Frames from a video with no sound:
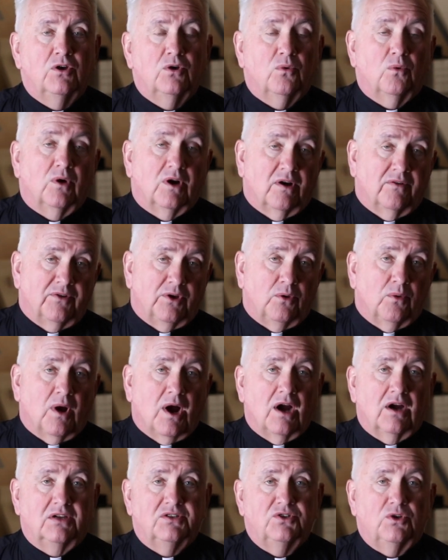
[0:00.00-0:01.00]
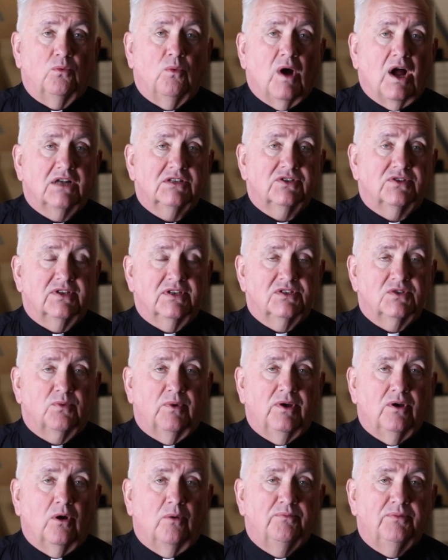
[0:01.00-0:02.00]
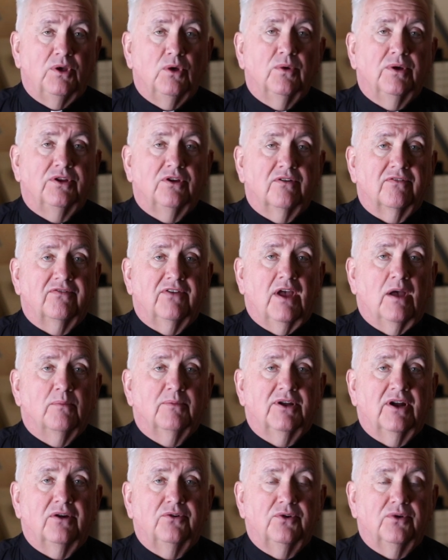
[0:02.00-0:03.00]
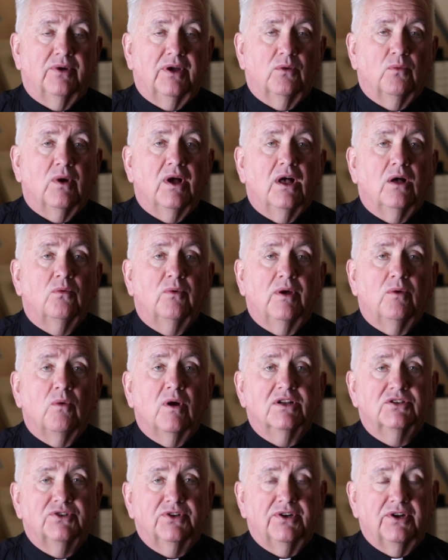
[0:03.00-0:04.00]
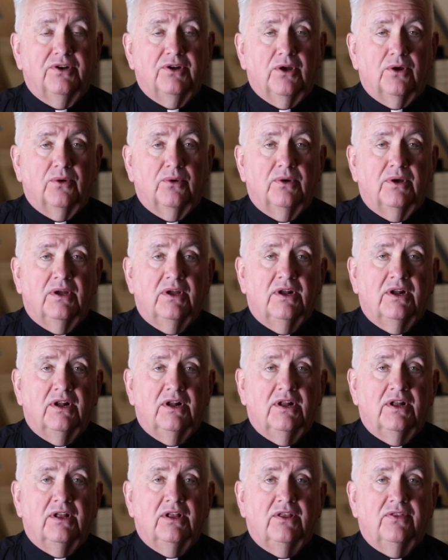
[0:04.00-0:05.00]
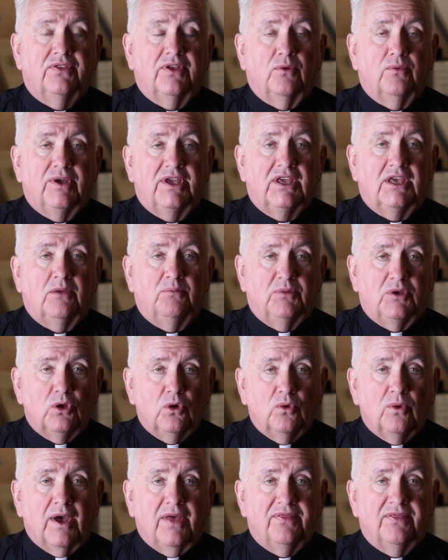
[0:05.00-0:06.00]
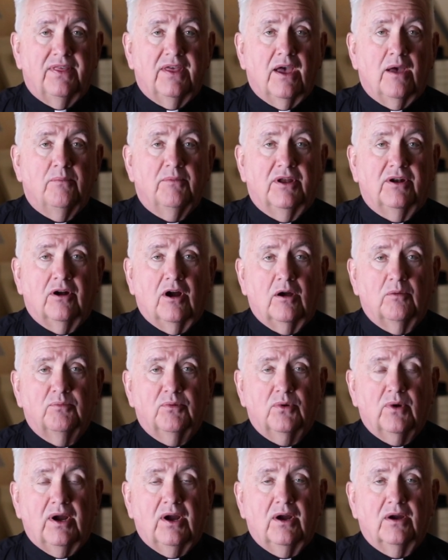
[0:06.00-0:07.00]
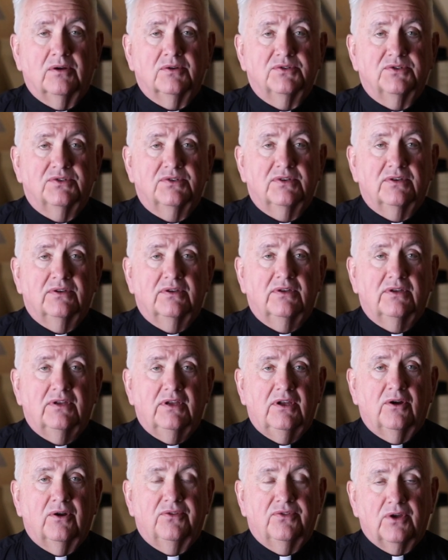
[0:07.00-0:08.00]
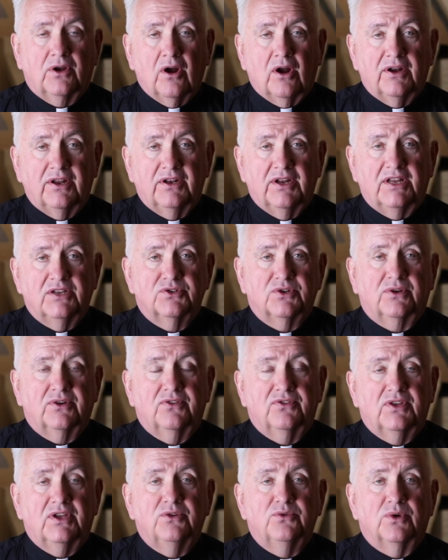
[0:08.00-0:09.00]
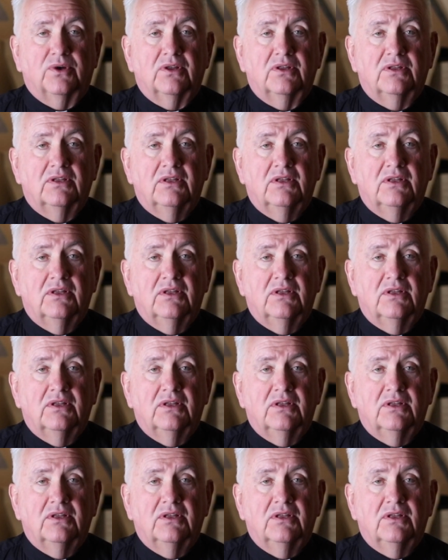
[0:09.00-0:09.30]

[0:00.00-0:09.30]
Wherever you are as you watch this, we hope you and your family are doing well. We want you to know that we keep you and them in our prayers here at the Guardian Angel Cathedral.